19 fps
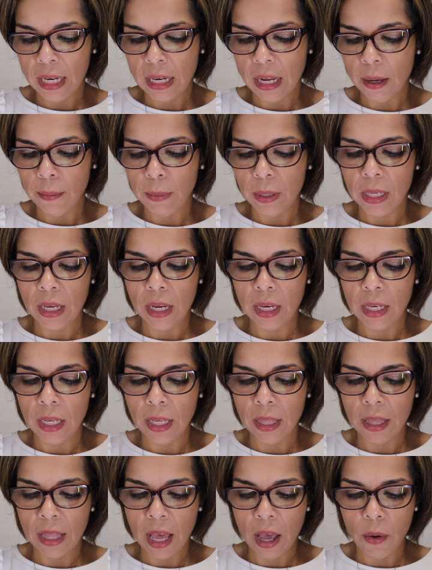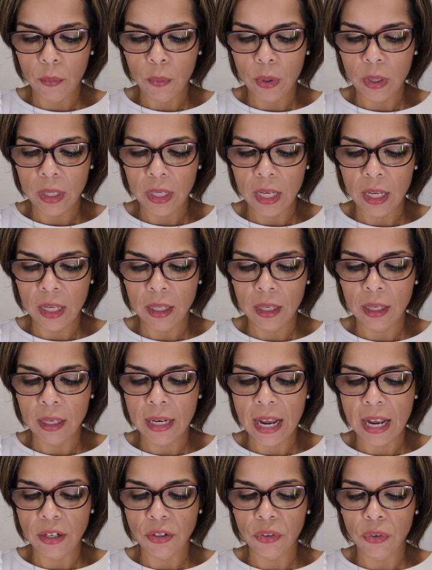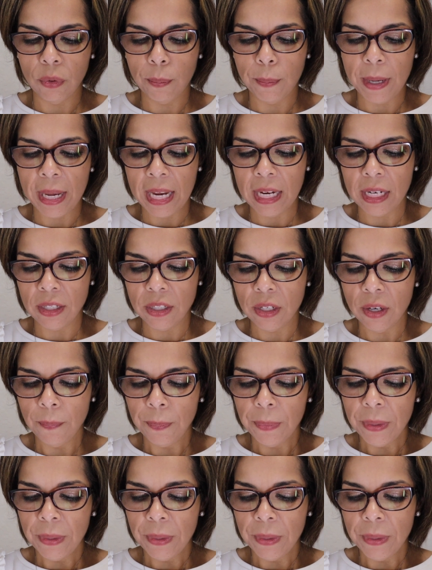and I'm getting that one in the natural beige.